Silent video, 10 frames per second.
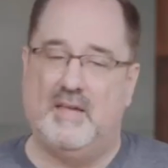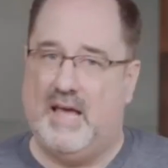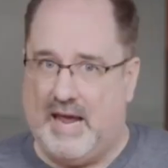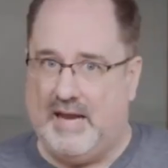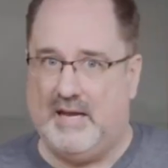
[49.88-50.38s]

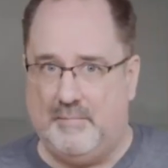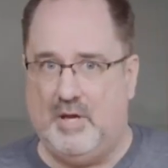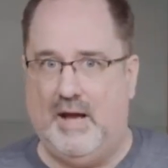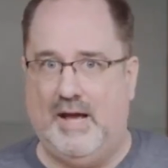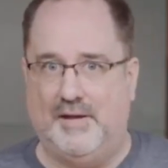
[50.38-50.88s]
At
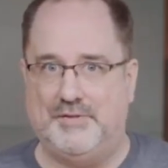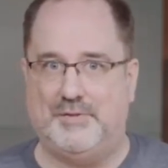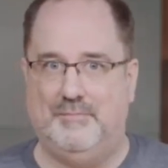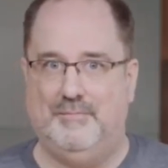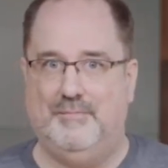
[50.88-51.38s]

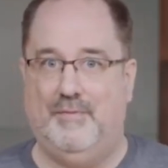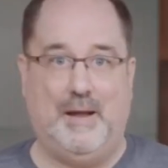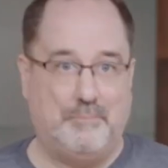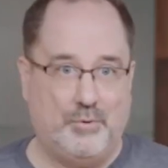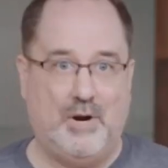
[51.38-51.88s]
AWS,
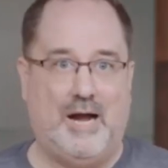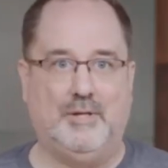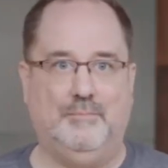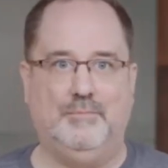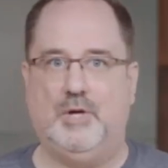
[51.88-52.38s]
that
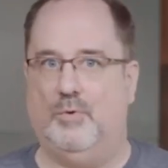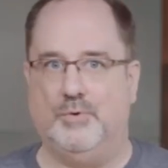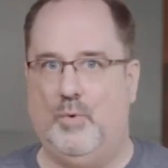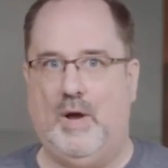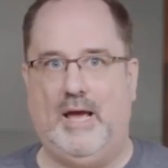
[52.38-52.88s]
problem
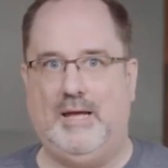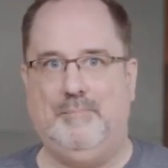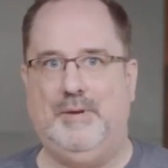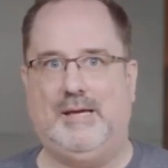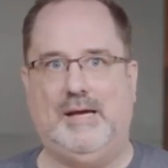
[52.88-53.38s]
goes away
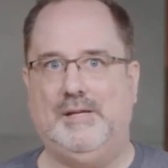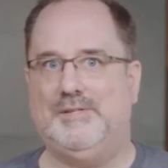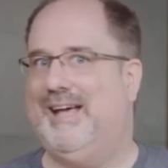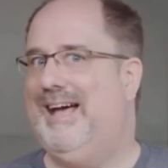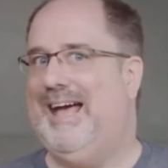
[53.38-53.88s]

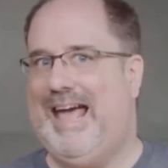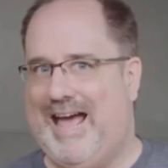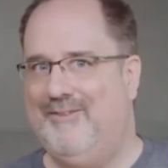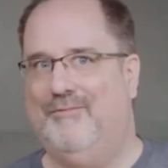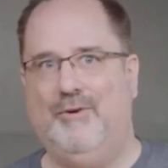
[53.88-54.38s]
because
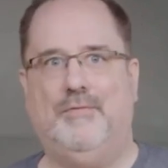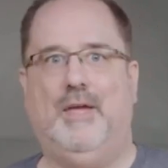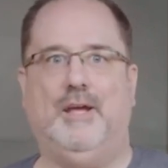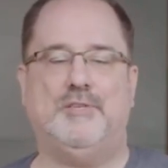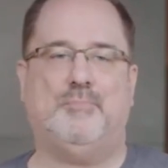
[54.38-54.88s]

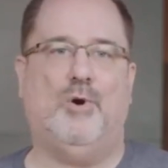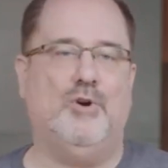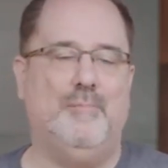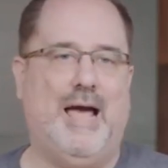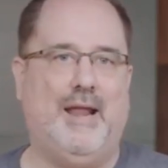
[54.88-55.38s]
everything is
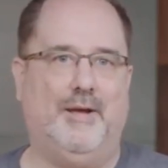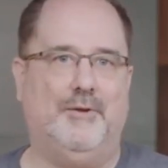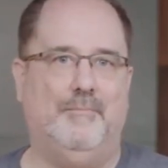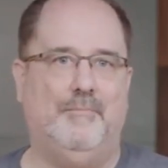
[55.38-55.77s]
programmatic.